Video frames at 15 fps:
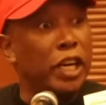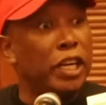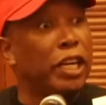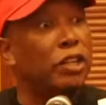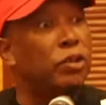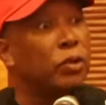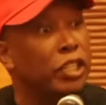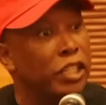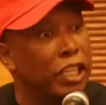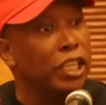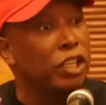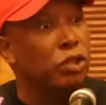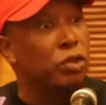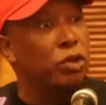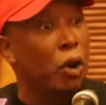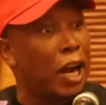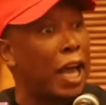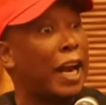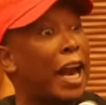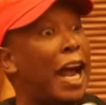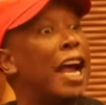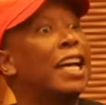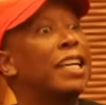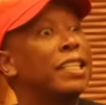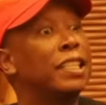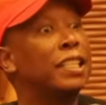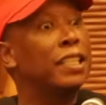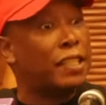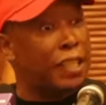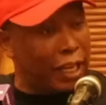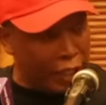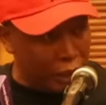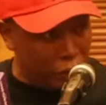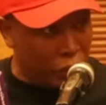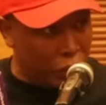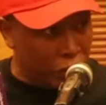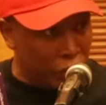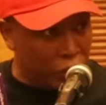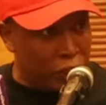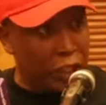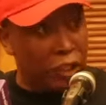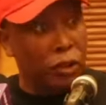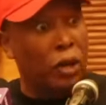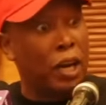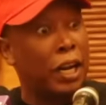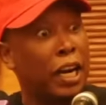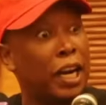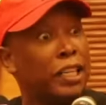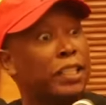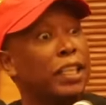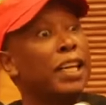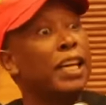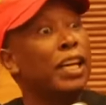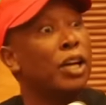We need to de dollarize. He said he's going to de dollarize.